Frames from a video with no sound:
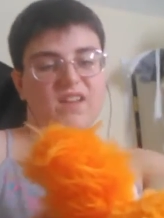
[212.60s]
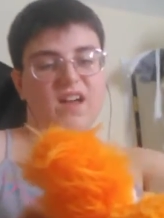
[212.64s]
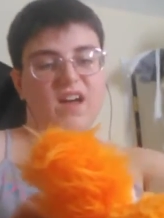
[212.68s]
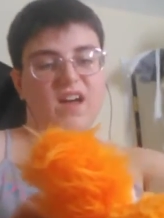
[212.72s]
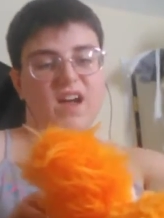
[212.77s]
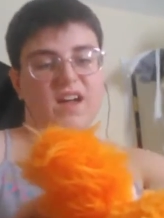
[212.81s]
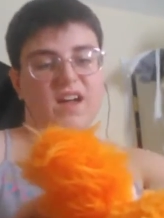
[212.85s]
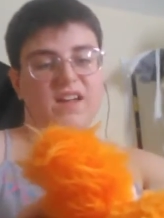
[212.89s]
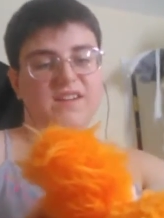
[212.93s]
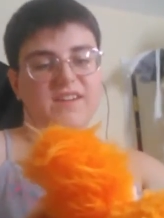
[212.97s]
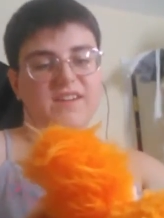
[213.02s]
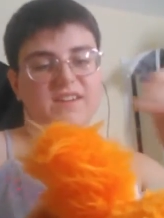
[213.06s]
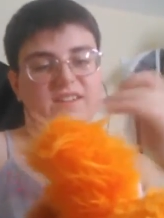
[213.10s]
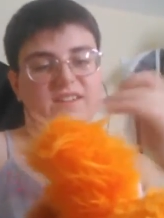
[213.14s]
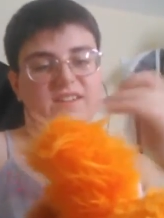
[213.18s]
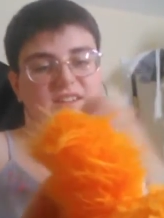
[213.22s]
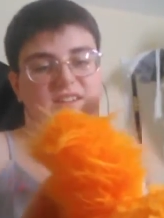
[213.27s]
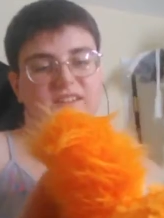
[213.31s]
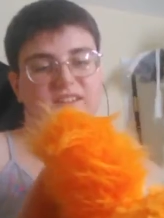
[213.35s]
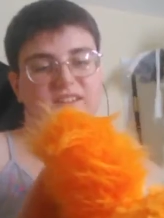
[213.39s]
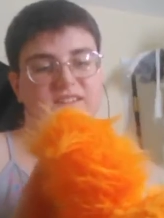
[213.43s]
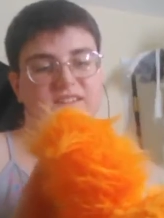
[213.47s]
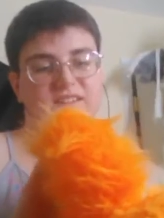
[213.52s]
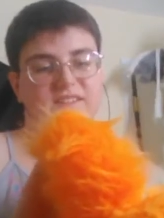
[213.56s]
hiding
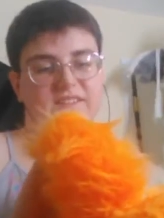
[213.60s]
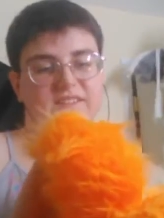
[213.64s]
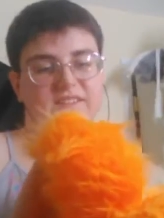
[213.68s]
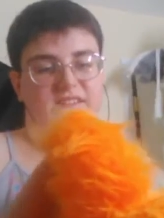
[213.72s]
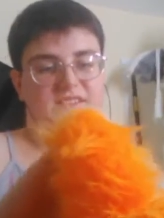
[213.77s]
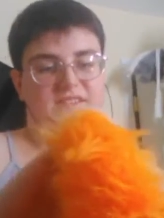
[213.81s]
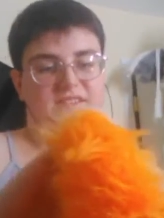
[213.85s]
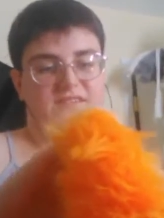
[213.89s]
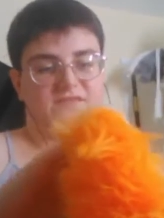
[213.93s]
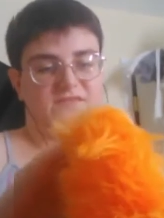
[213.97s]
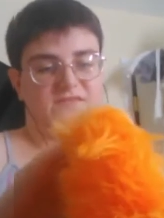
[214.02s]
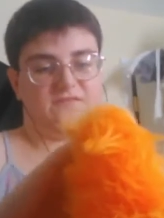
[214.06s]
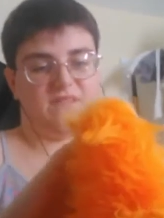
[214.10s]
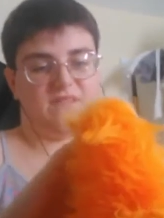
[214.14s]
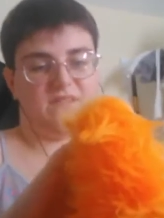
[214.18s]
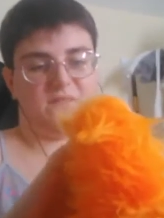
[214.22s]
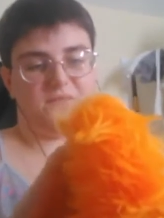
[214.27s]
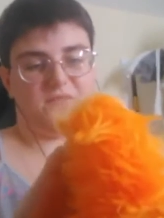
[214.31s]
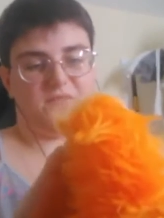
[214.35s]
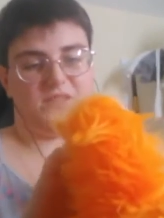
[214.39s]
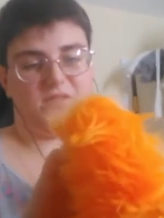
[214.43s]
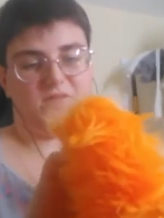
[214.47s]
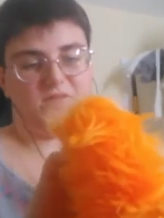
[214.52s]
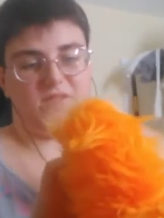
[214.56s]
things
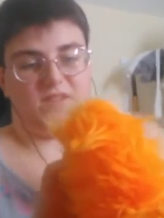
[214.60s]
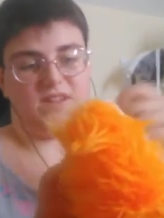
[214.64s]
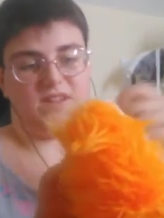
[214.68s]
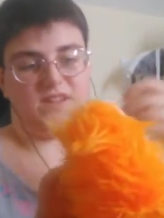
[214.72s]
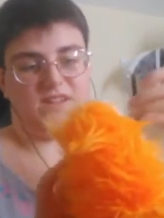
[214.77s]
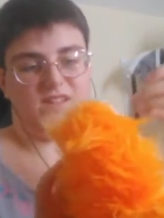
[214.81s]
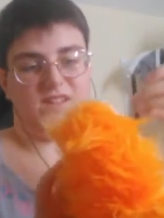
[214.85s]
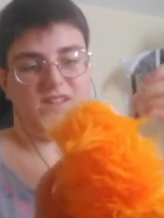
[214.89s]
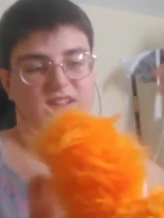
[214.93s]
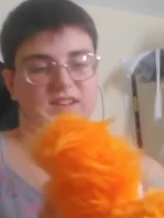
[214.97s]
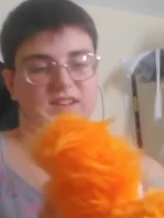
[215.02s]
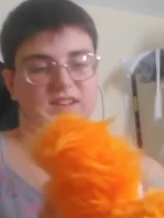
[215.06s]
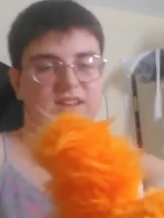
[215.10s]
extremely well.